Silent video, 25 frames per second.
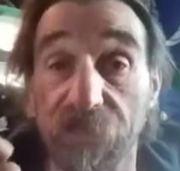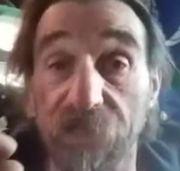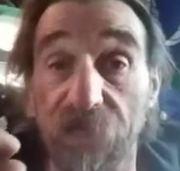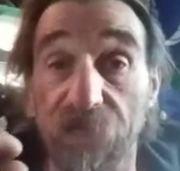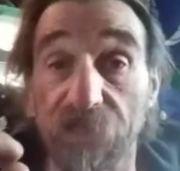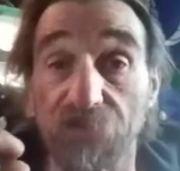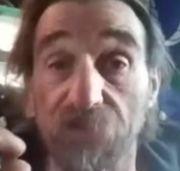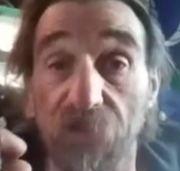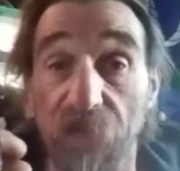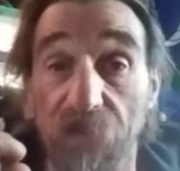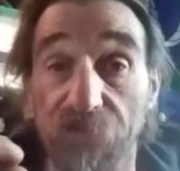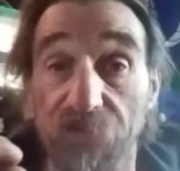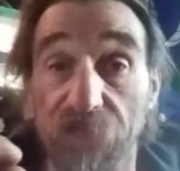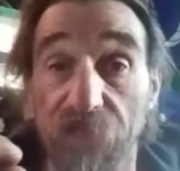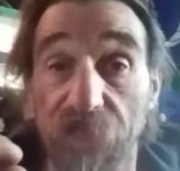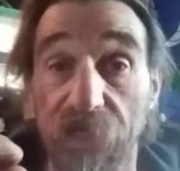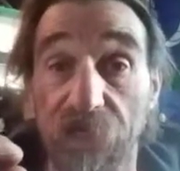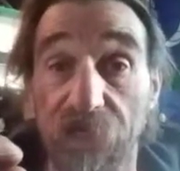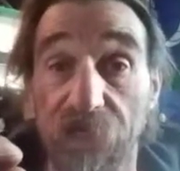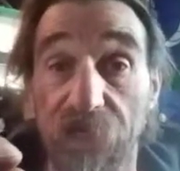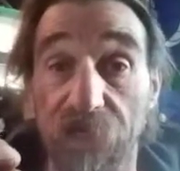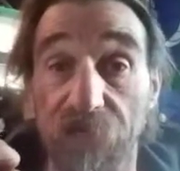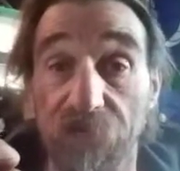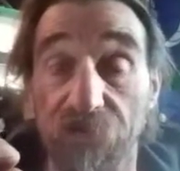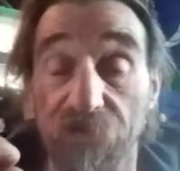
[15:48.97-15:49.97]
That's what I was
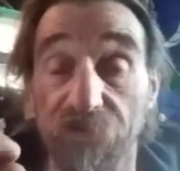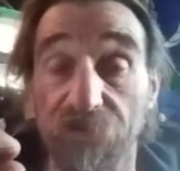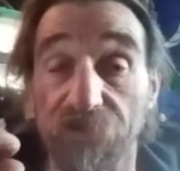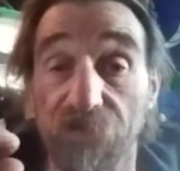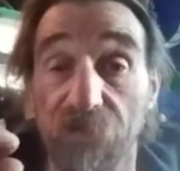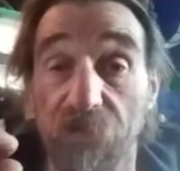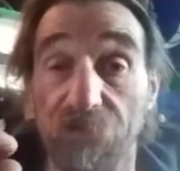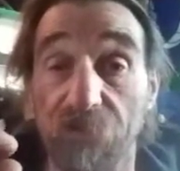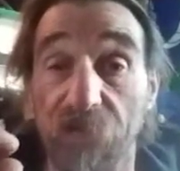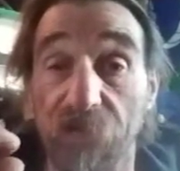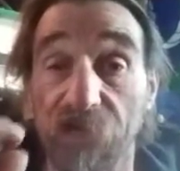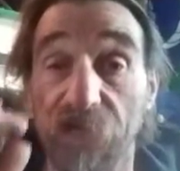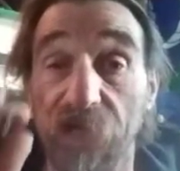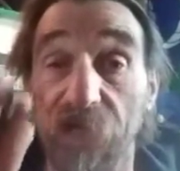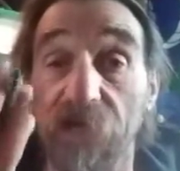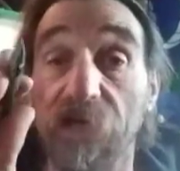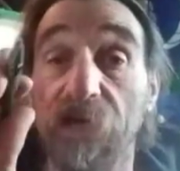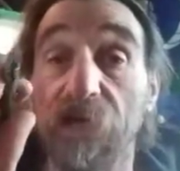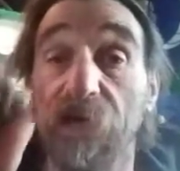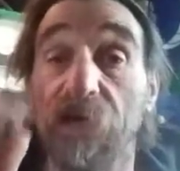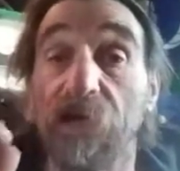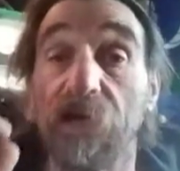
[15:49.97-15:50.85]
getting at there. Sorry about that.